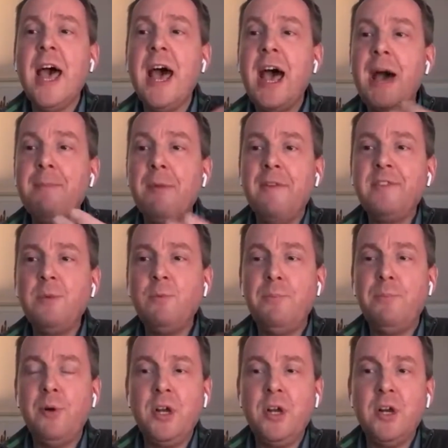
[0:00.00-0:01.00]
Obviously,
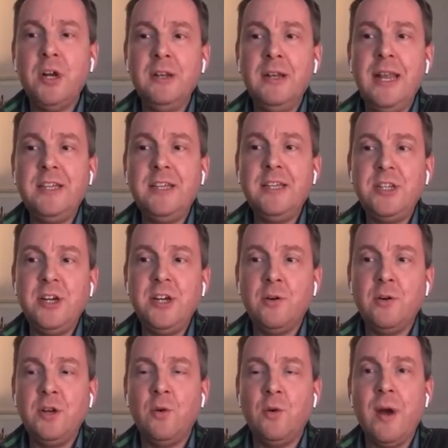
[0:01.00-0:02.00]
we'll put your links
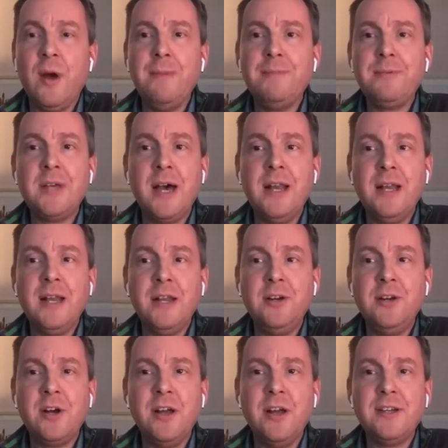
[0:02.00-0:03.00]
to your website and
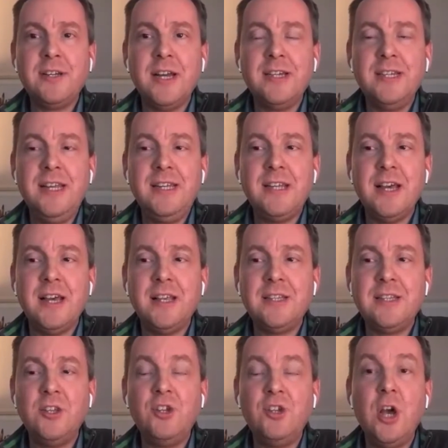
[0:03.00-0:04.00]
your contact details
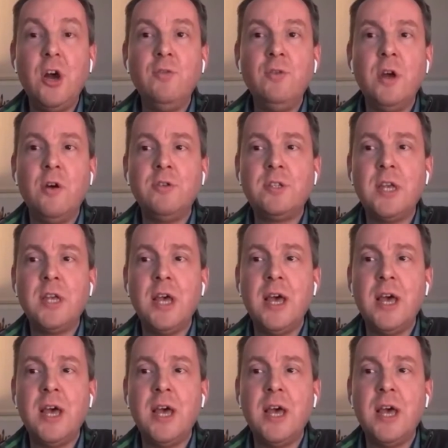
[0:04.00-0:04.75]
in the show notes.